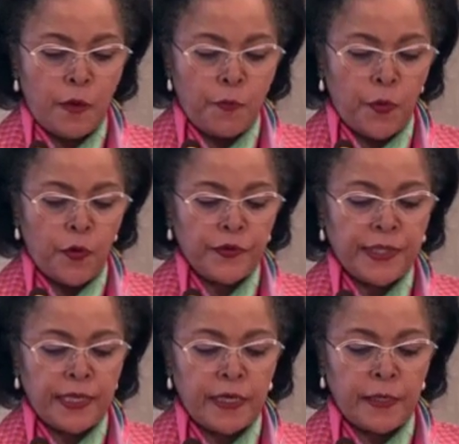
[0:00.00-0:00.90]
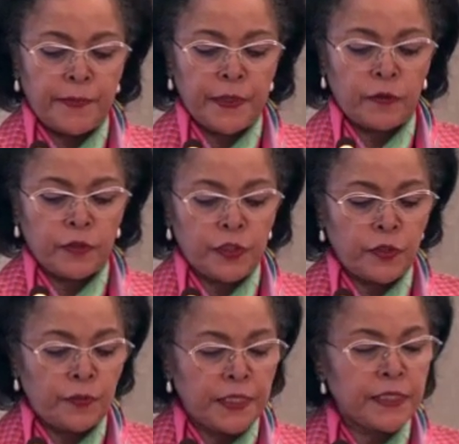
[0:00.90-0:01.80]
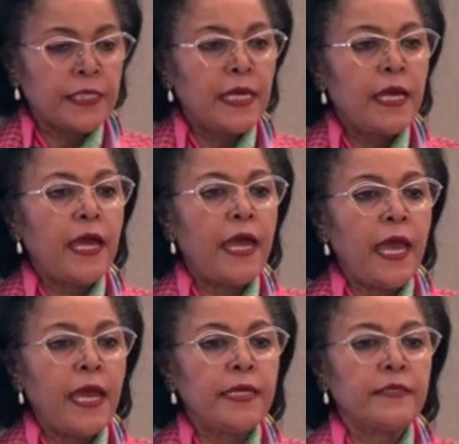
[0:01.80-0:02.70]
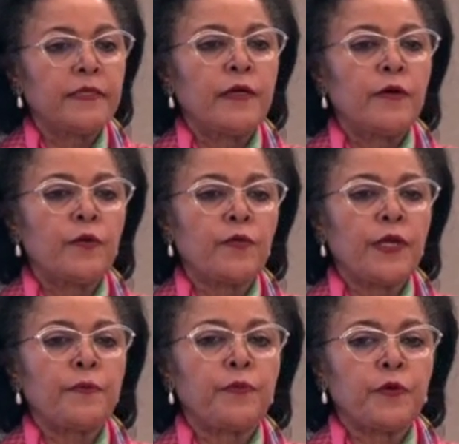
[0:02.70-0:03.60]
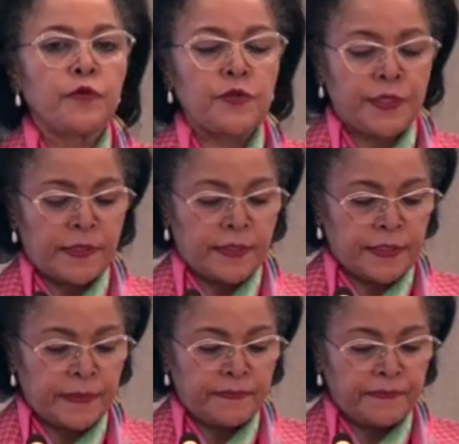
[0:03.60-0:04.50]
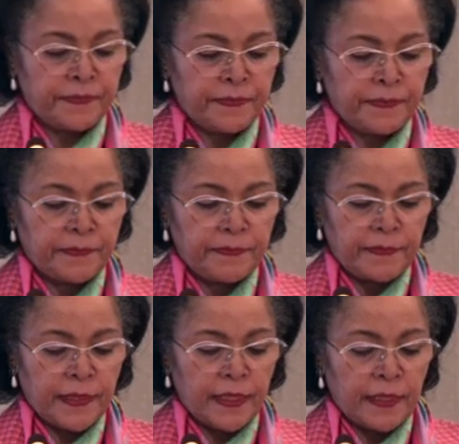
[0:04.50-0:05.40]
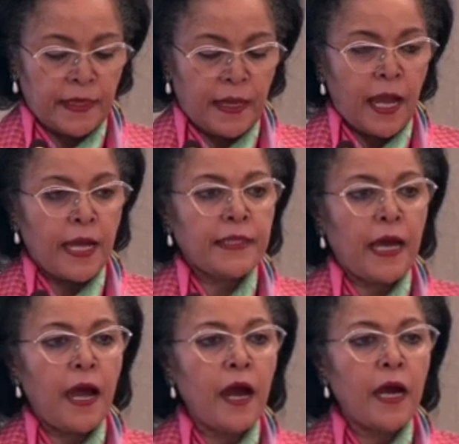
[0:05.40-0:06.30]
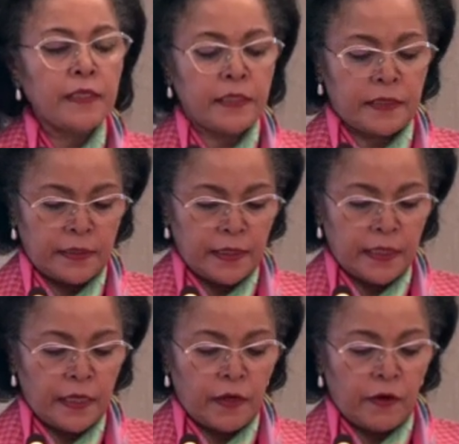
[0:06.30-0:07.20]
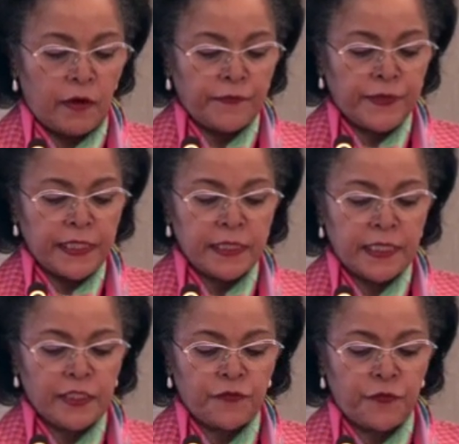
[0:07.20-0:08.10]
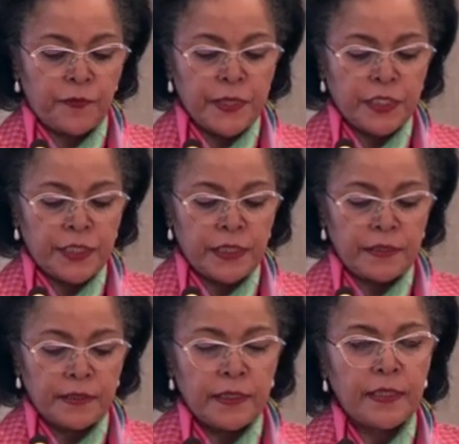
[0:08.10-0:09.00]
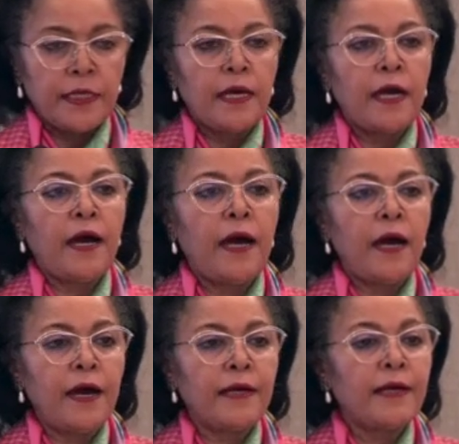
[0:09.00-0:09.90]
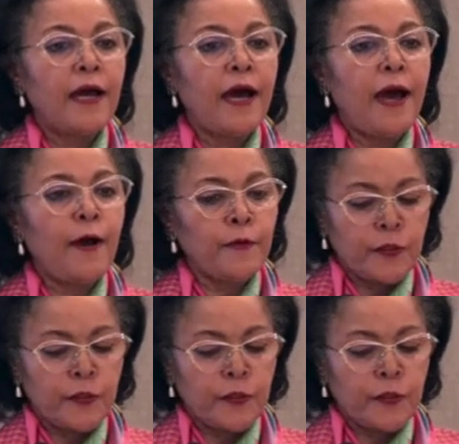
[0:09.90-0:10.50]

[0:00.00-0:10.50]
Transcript: both urban consumers and rural producers. At the heart of this transformation are our